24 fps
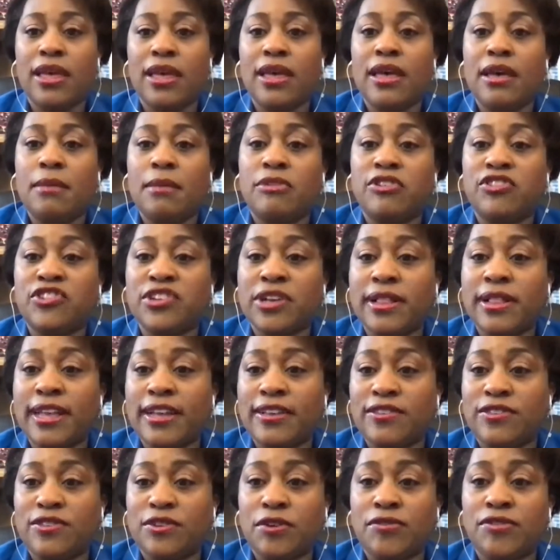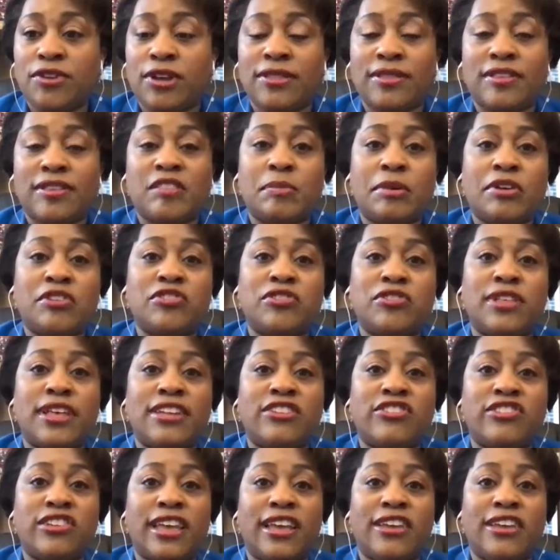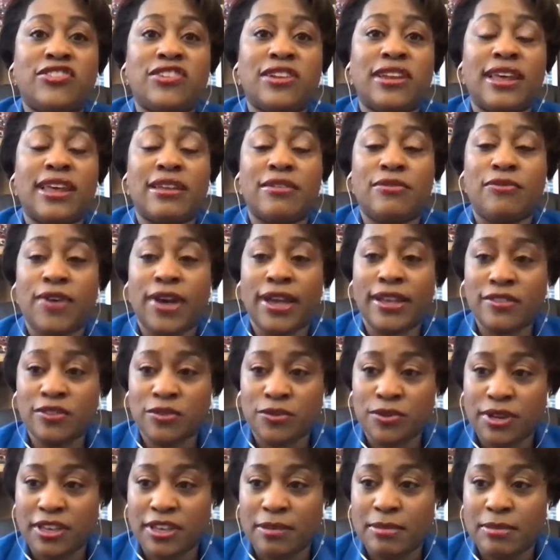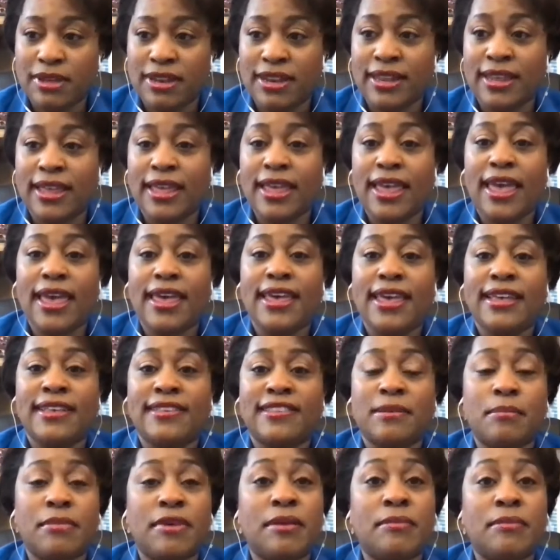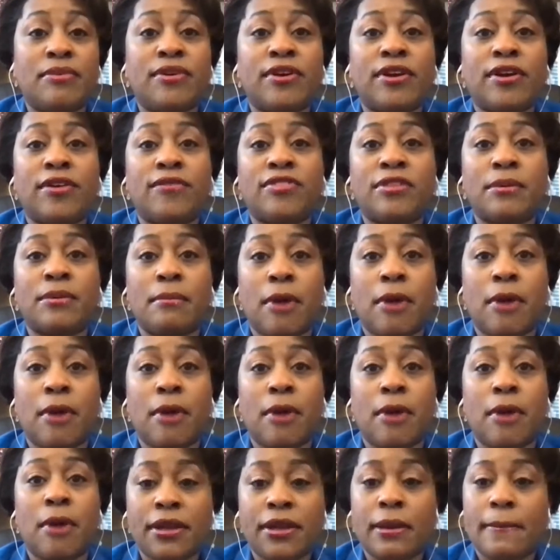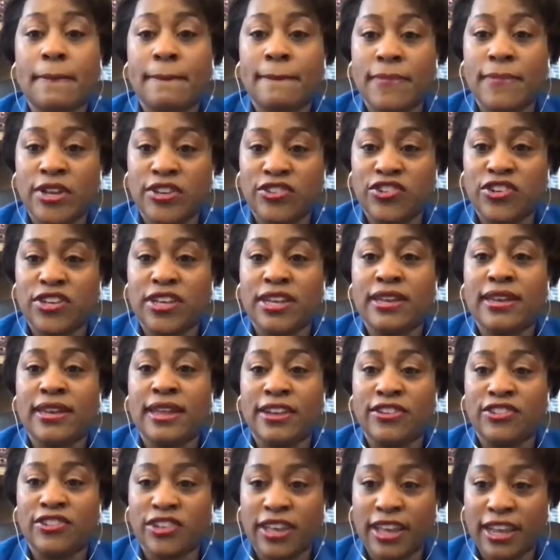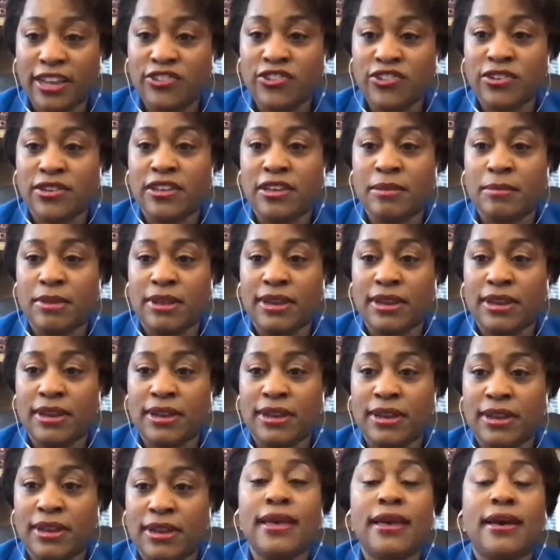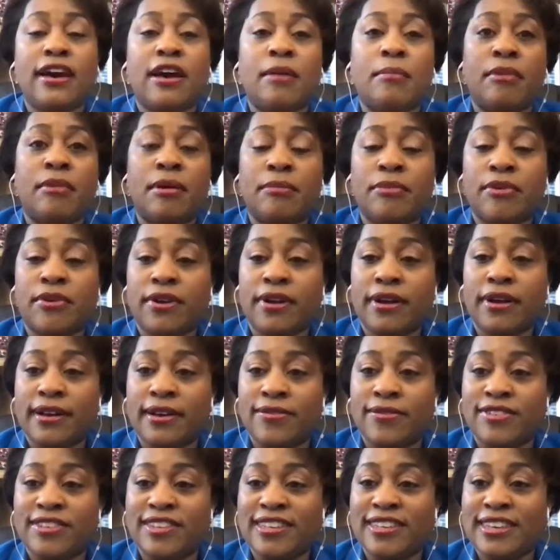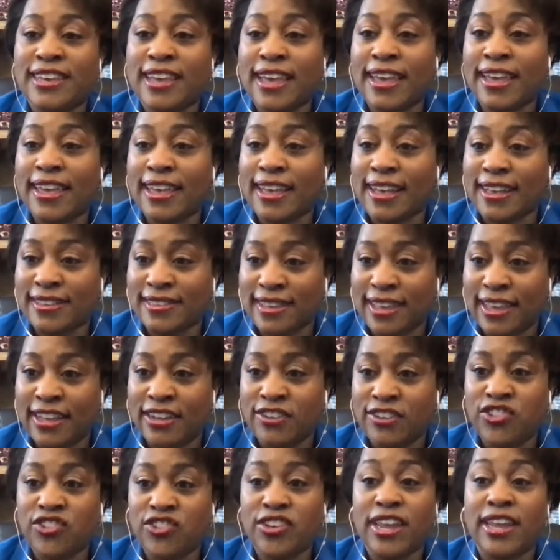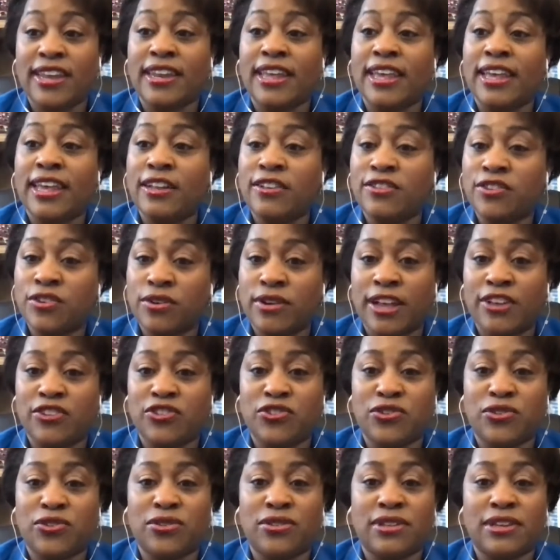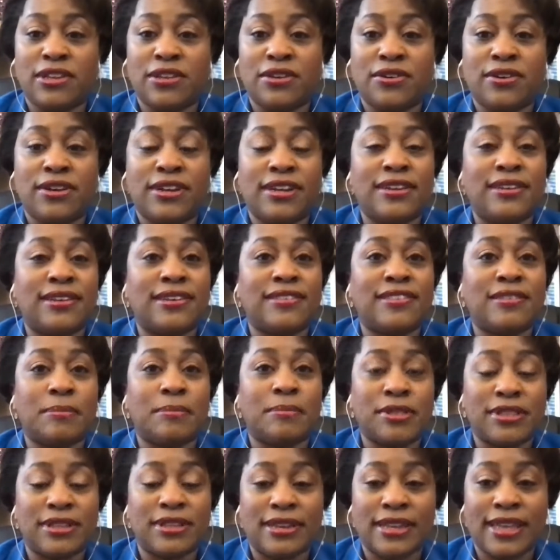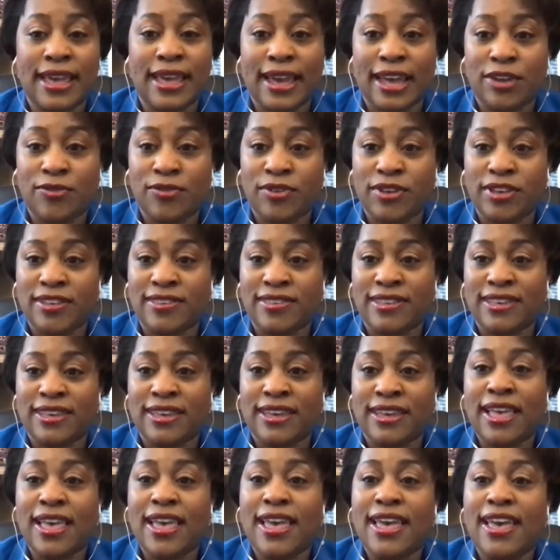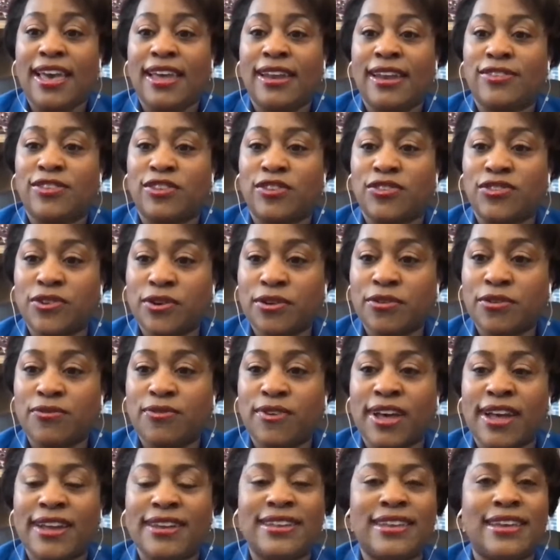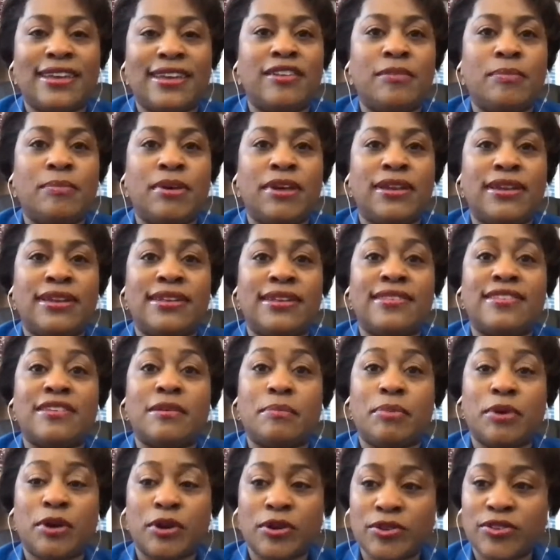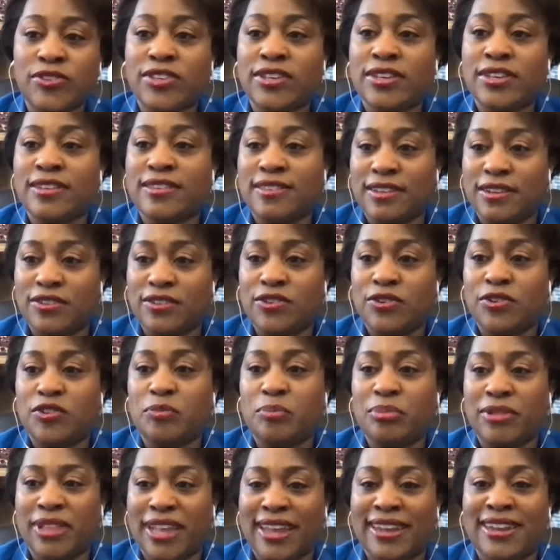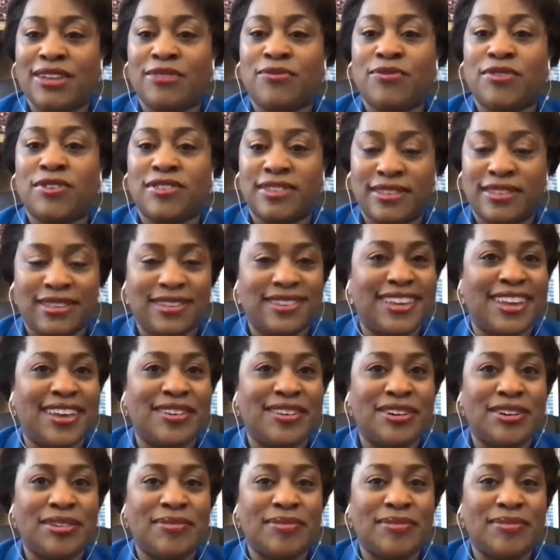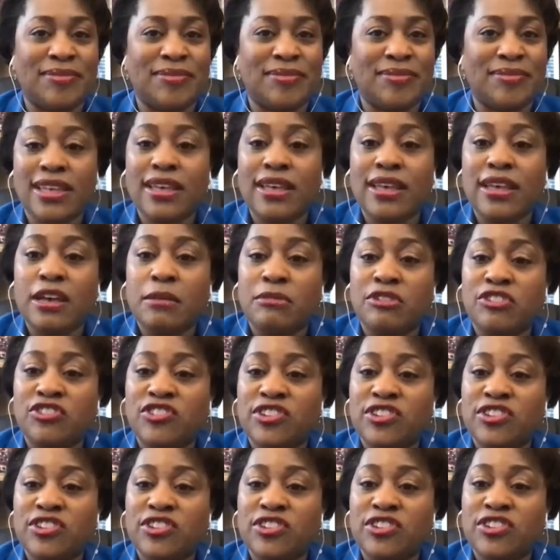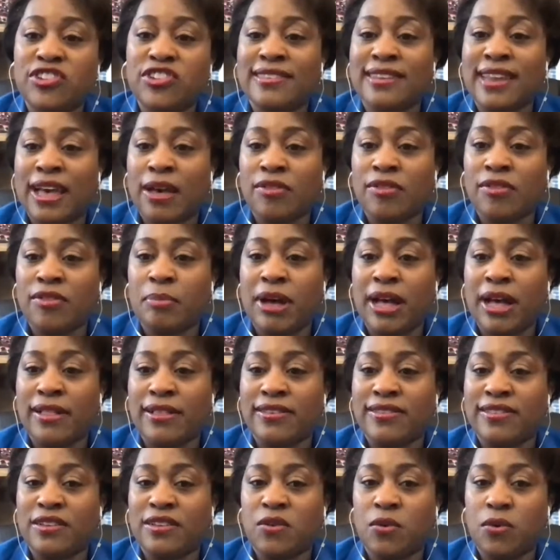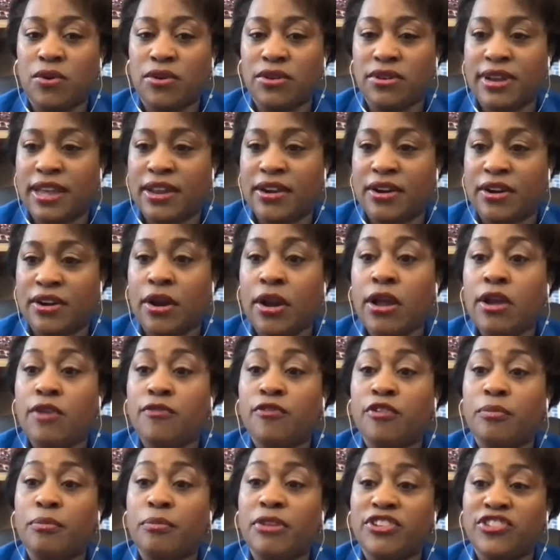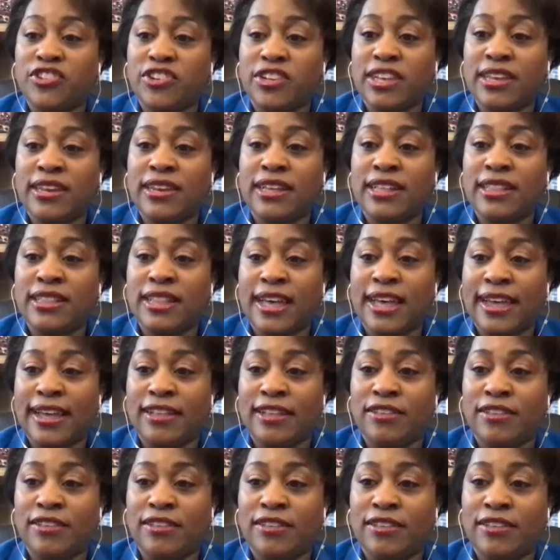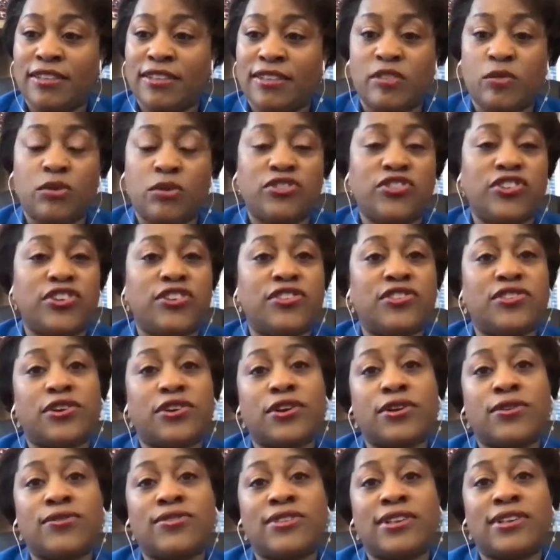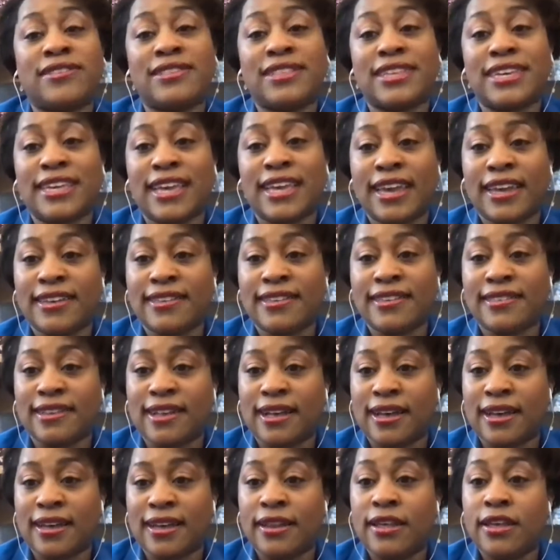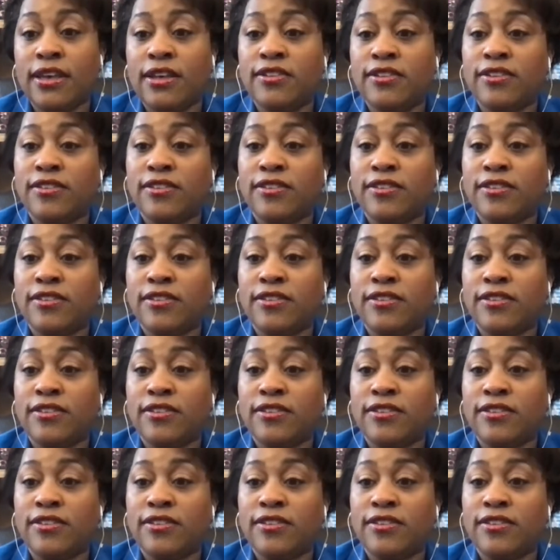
Michelle has served on the Special Education Advisory Committee, is a member of the ARC Michigan Education Committee, a member of TASH, an international leader in disability advocacy, and is a certified independent person-centered planning facilitator. Michelle is now the policy coordinator for Michigan Alliance for Families, where she serves as a liaison to the